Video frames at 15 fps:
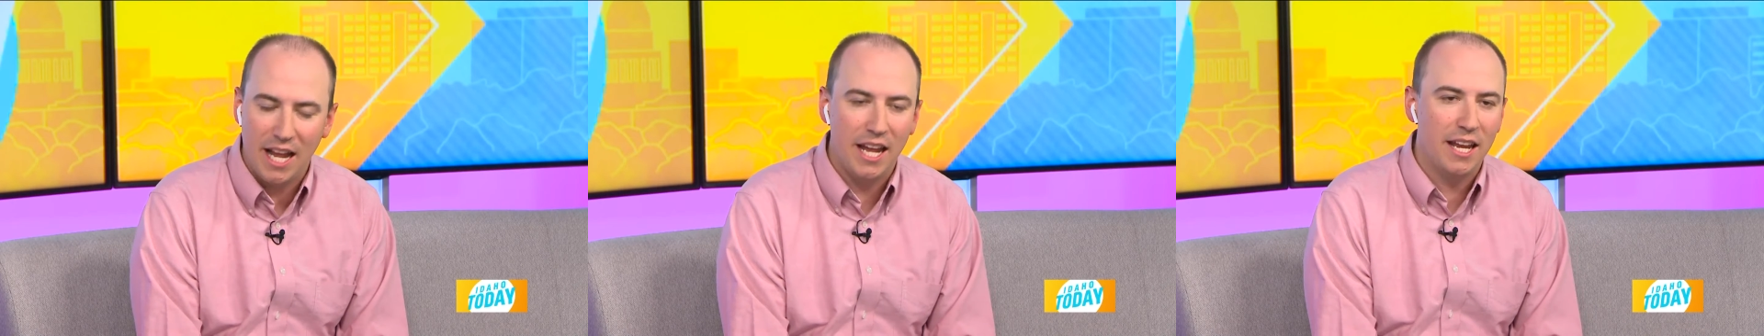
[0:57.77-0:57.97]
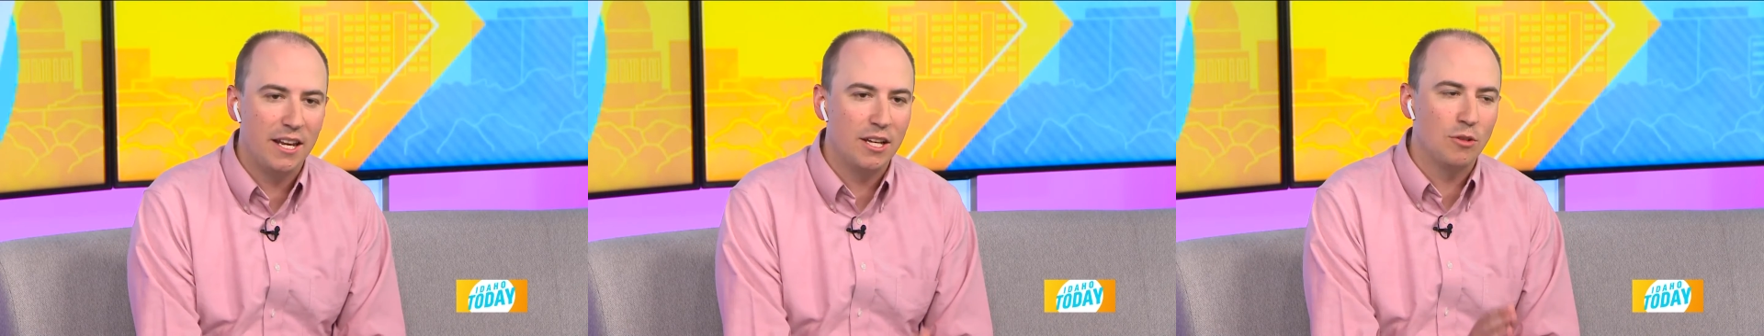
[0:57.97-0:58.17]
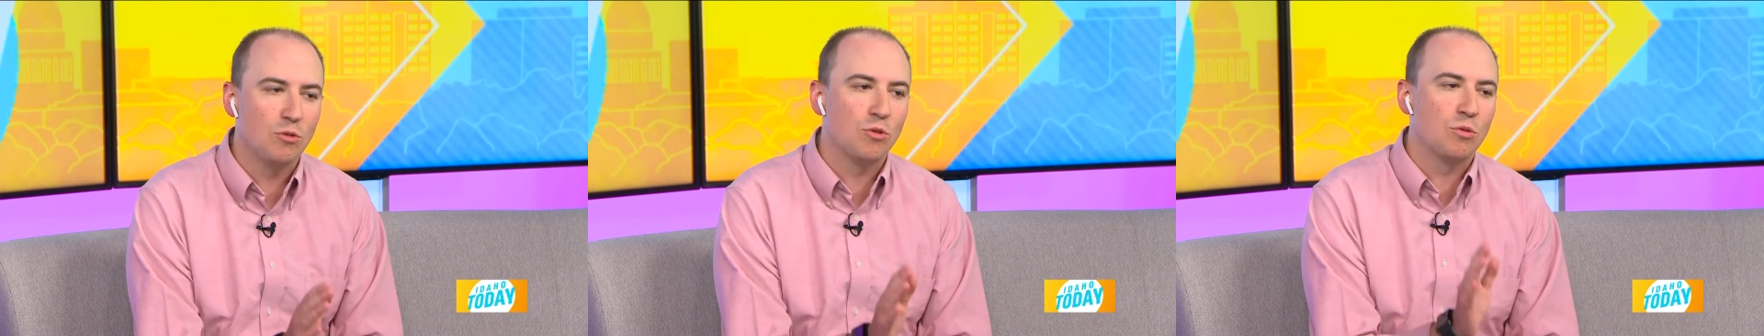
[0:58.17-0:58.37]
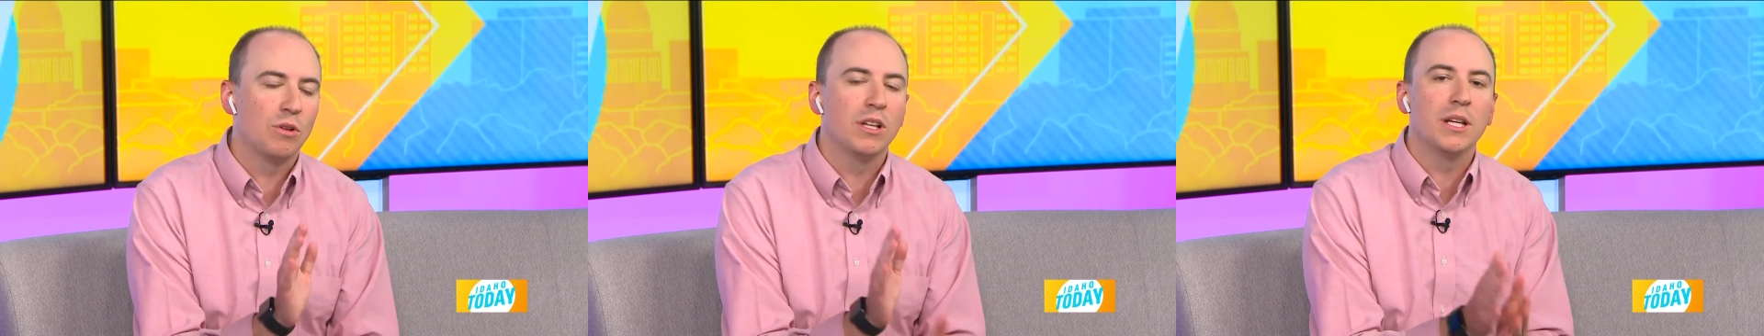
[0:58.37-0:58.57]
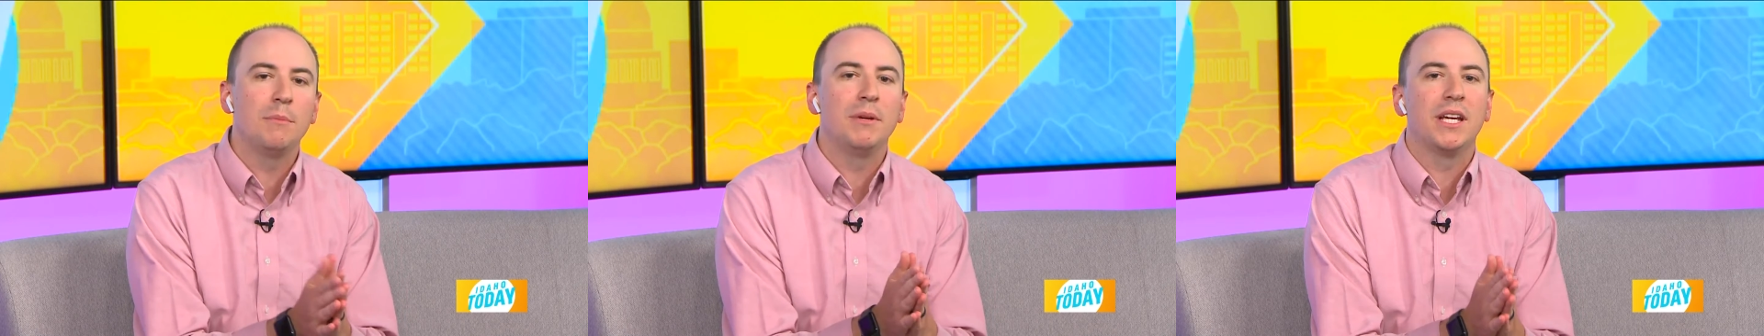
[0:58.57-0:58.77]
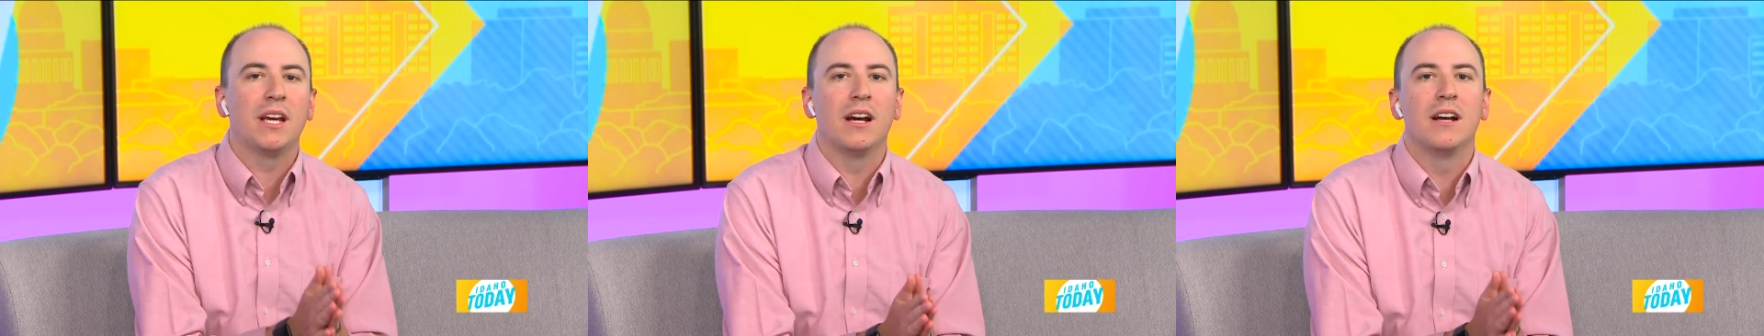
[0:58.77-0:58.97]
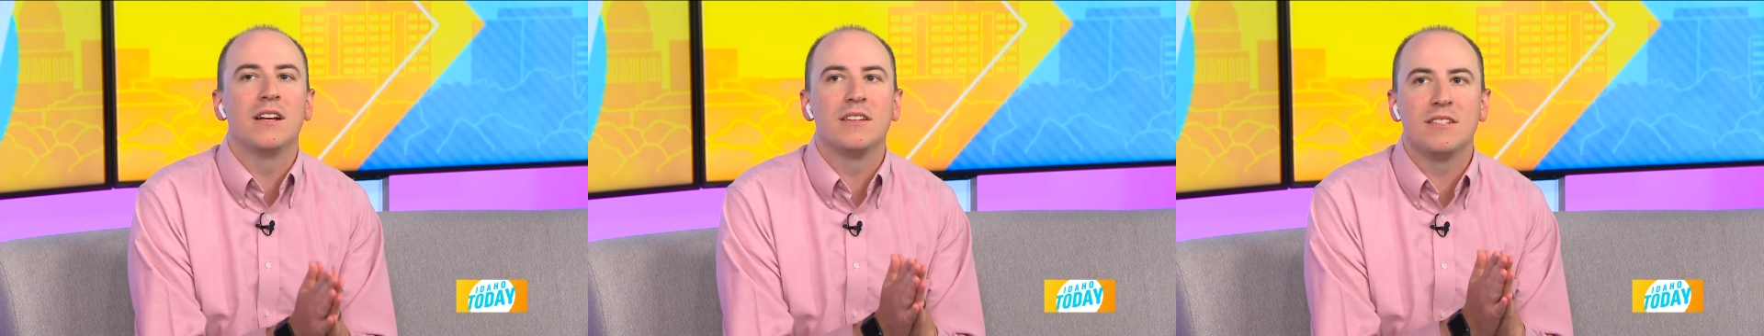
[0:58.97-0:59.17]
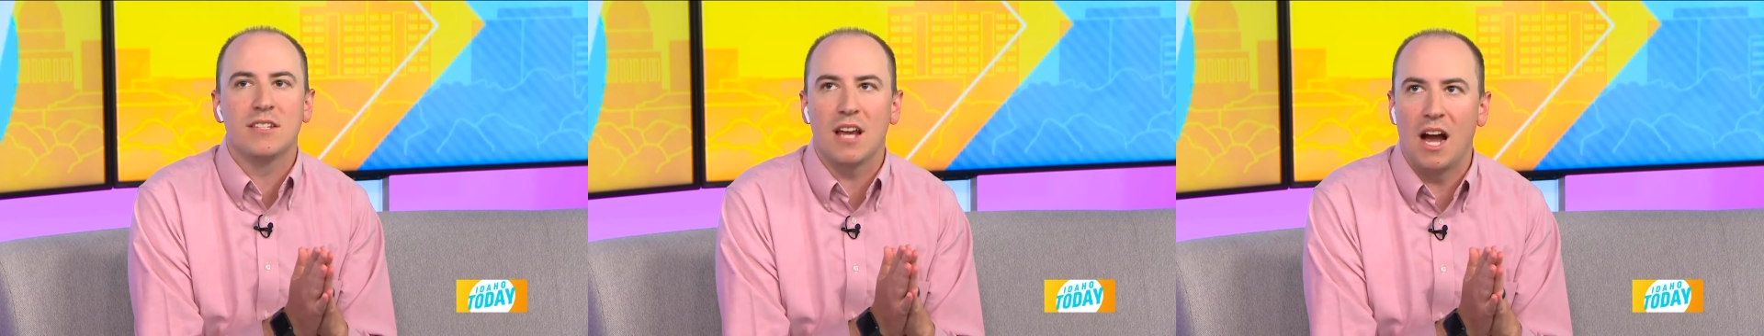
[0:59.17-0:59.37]
and it was really
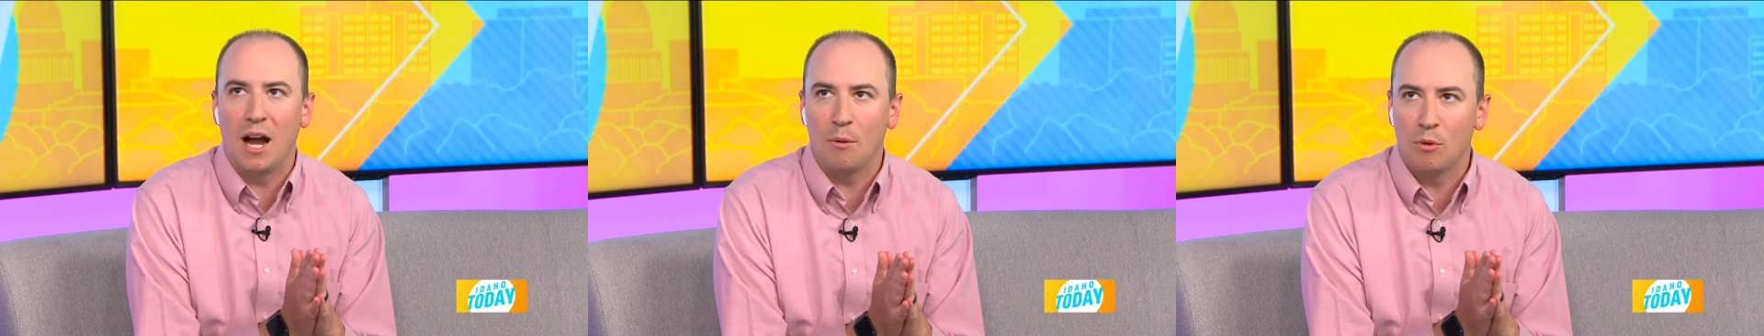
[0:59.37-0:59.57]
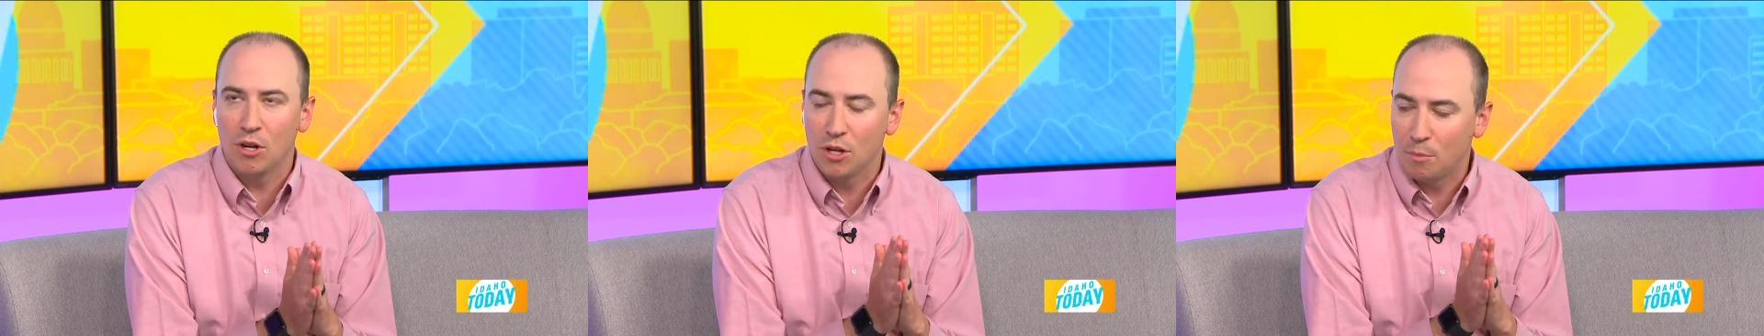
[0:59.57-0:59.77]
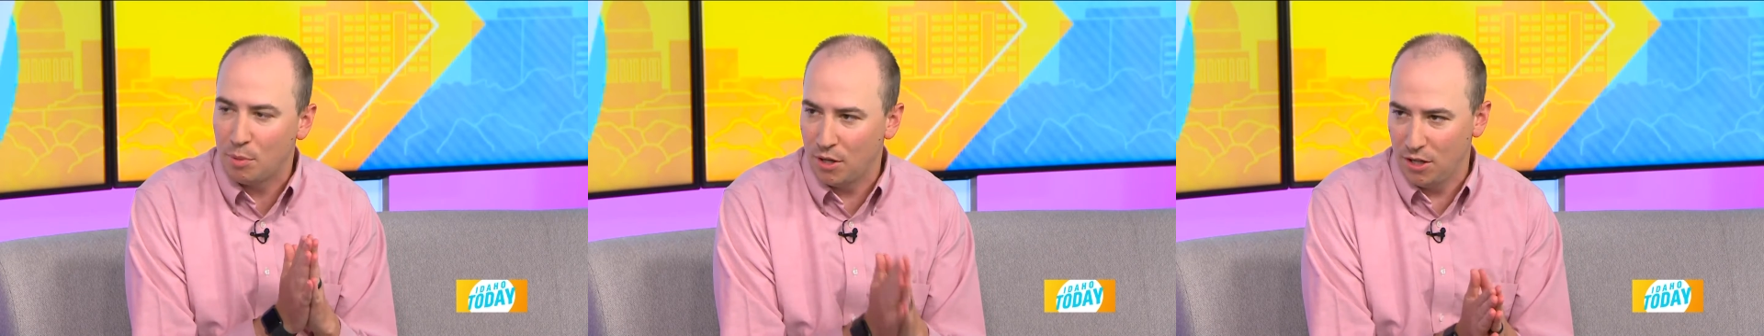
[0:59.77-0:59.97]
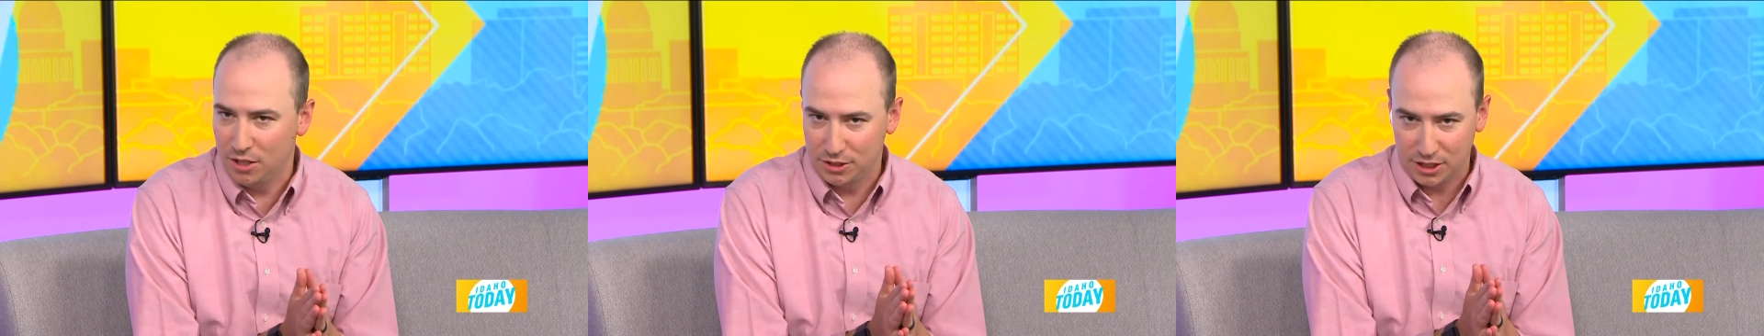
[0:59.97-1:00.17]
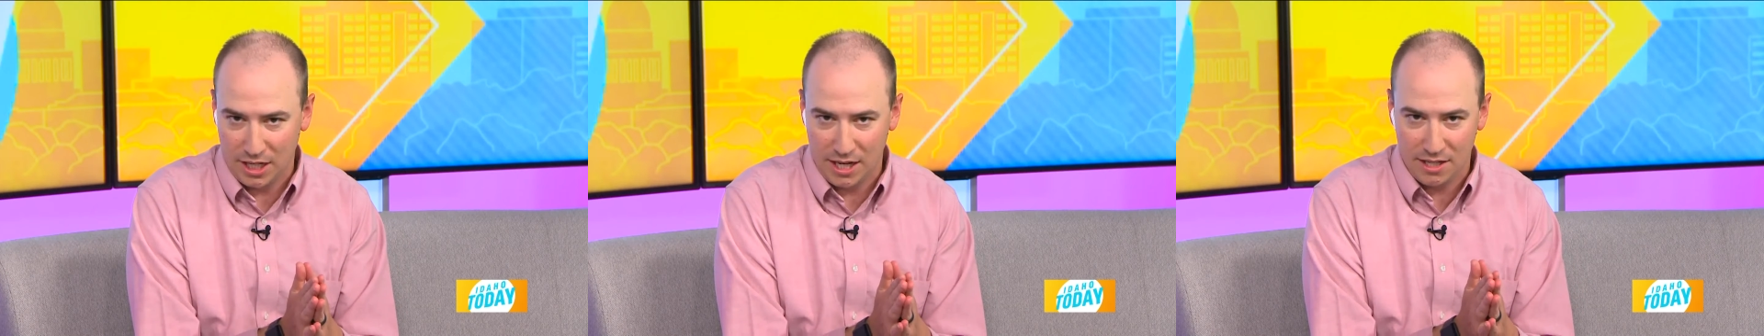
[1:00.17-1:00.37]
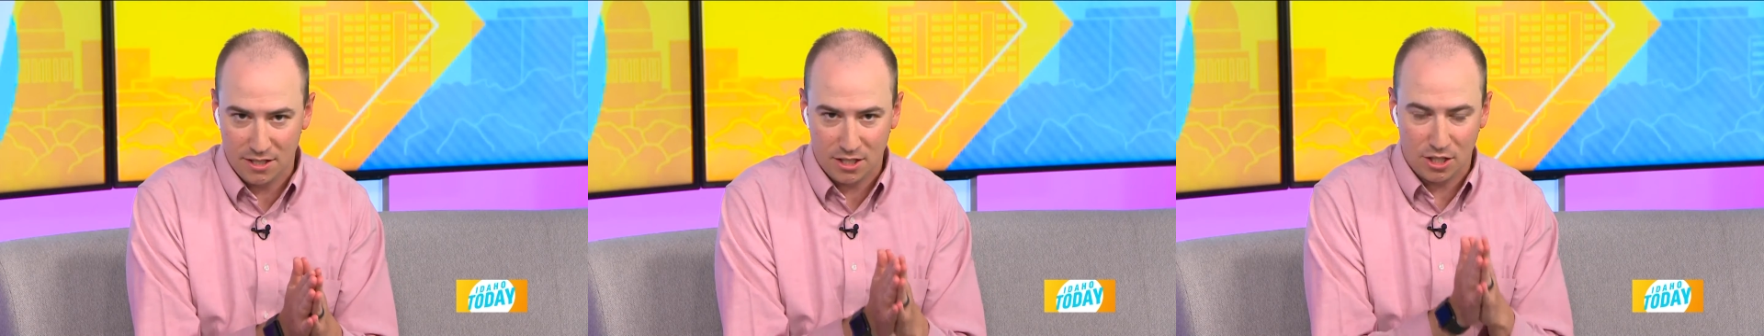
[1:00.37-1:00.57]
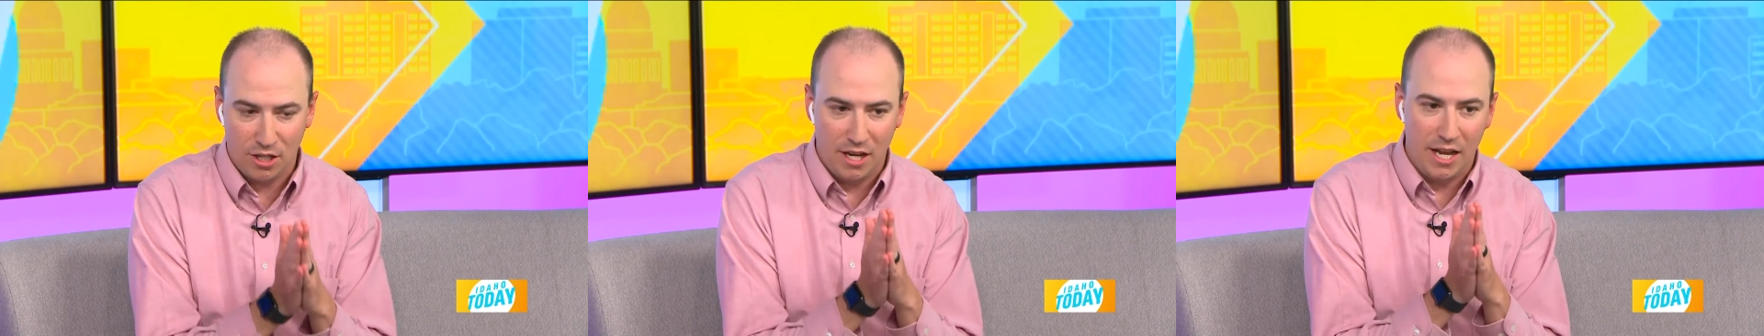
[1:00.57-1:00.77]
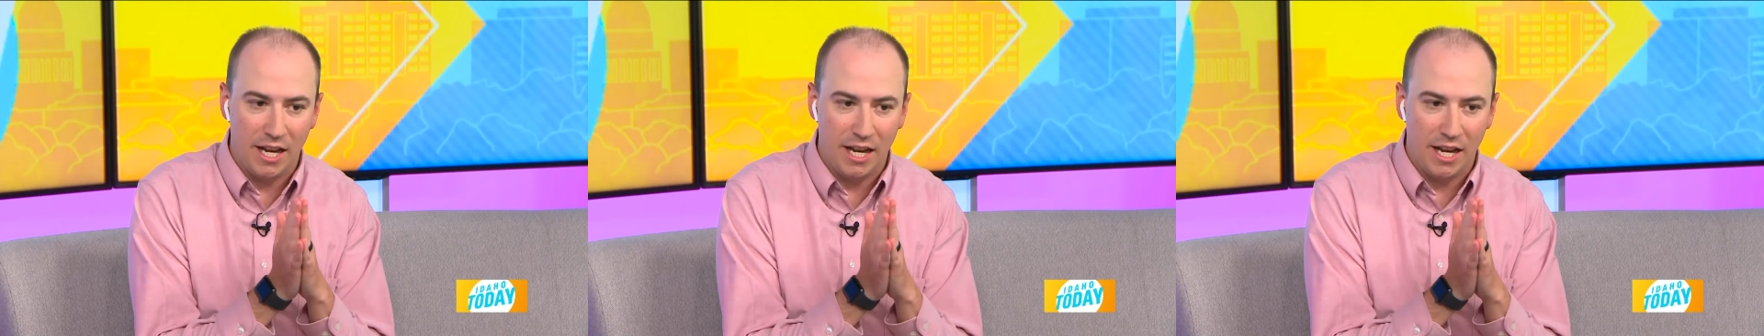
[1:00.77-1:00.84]
because I want to apologize,